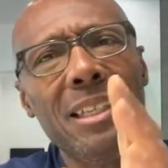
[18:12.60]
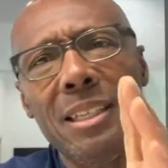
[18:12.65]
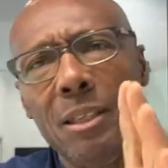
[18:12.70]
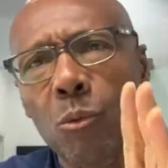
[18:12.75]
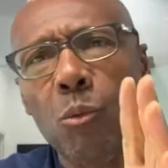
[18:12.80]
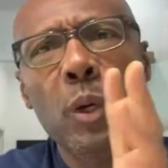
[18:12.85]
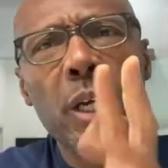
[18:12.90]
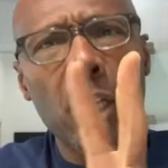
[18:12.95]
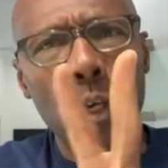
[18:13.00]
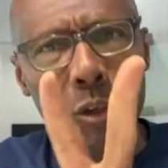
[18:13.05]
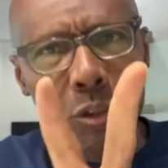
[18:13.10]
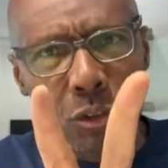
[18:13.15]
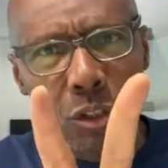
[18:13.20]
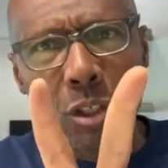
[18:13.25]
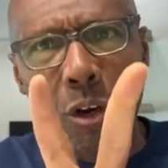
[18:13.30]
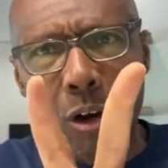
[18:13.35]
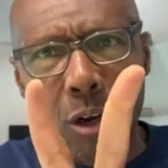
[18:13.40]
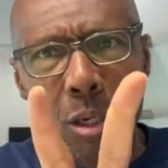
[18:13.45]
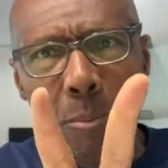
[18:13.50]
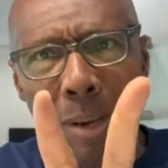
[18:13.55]
We're going to
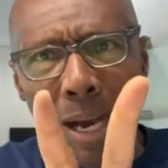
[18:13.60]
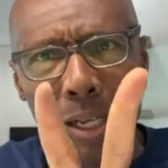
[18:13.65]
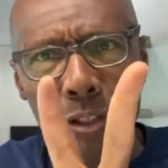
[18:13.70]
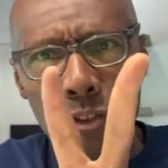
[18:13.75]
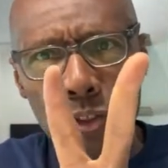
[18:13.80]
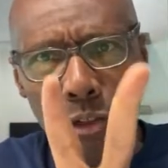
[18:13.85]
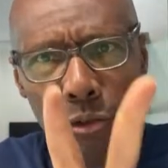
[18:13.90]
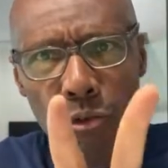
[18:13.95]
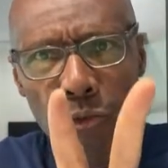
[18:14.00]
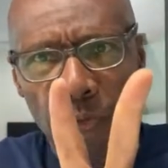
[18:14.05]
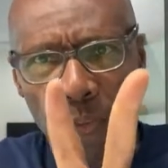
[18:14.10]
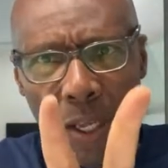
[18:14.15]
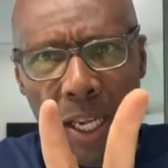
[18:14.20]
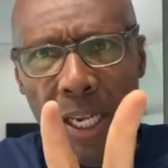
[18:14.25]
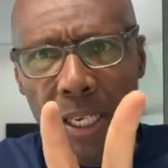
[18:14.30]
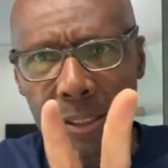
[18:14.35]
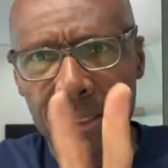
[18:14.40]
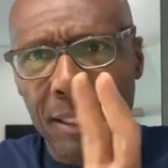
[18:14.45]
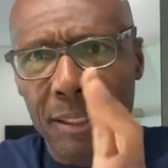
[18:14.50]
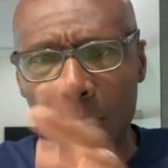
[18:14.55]
talk about two
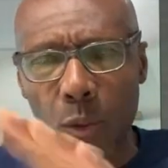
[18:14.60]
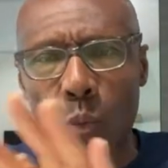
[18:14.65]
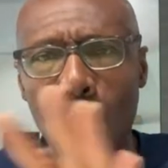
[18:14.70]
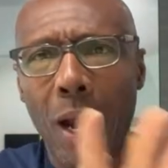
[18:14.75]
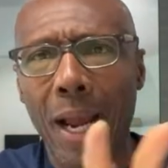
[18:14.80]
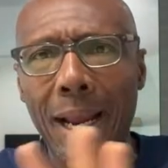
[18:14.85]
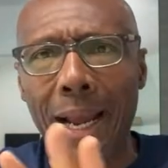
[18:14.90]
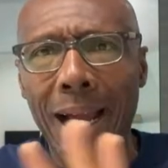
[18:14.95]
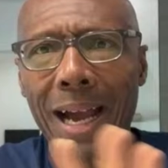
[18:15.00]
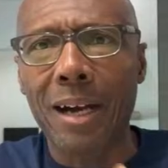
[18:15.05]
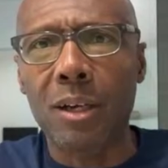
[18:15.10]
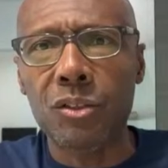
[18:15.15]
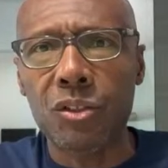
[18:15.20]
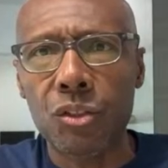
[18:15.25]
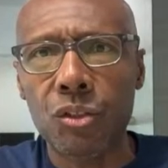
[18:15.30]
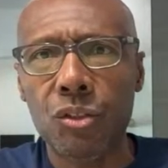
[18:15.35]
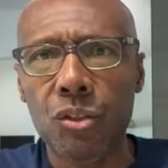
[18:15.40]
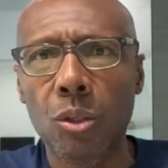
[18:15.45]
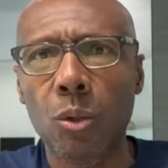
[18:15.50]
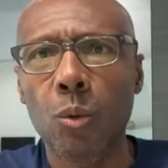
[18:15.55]
things that the White House
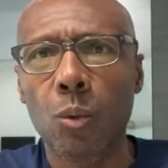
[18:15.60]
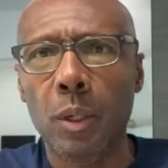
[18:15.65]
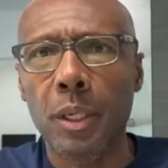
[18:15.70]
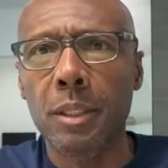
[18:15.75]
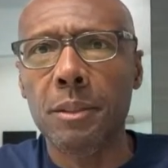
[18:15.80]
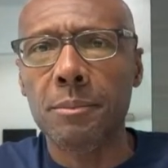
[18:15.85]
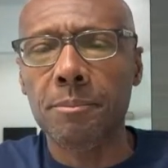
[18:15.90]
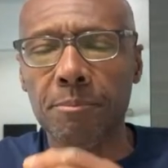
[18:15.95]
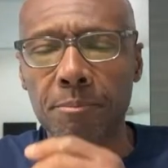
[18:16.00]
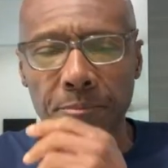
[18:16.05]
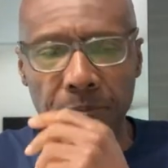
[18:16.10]
is doing